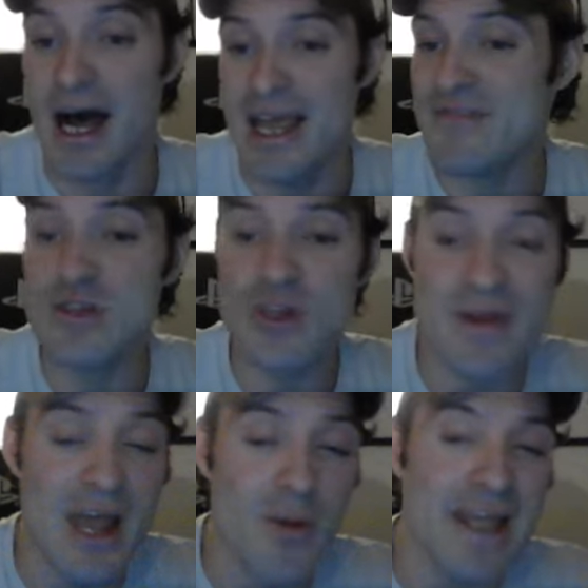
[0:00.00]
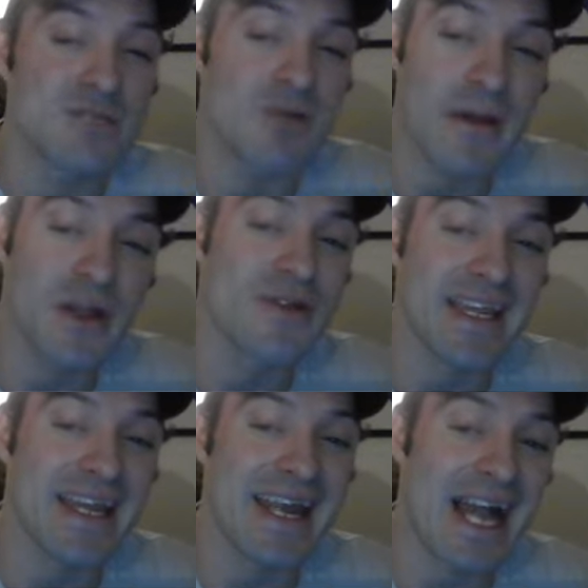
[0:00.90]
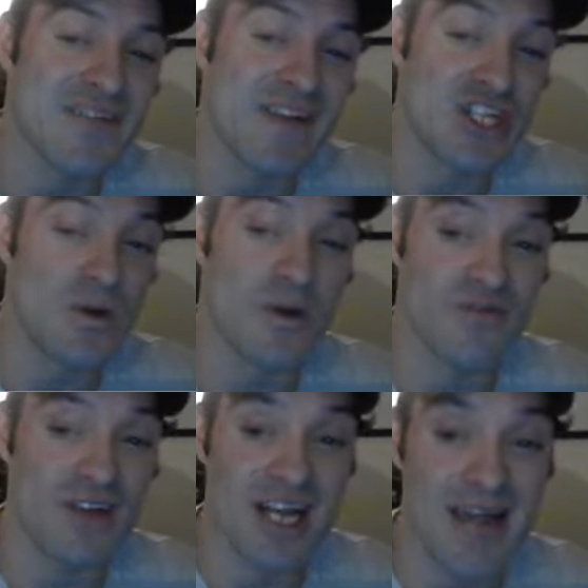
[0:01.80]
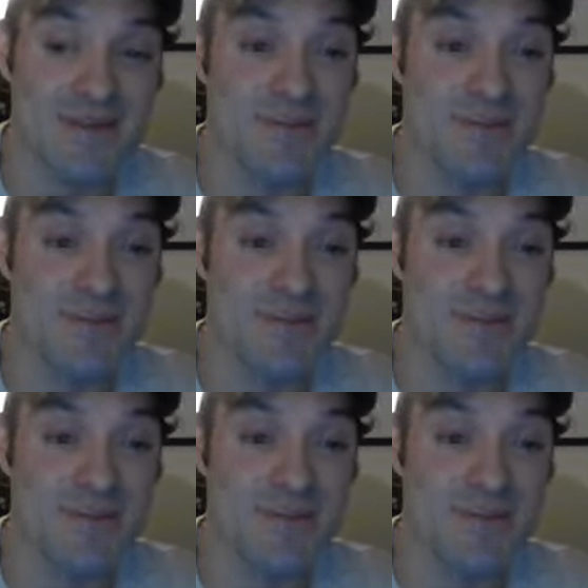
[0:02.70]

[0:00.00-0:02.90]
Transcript: If you do it that way, he's probably only going to activate 2 or 3 times,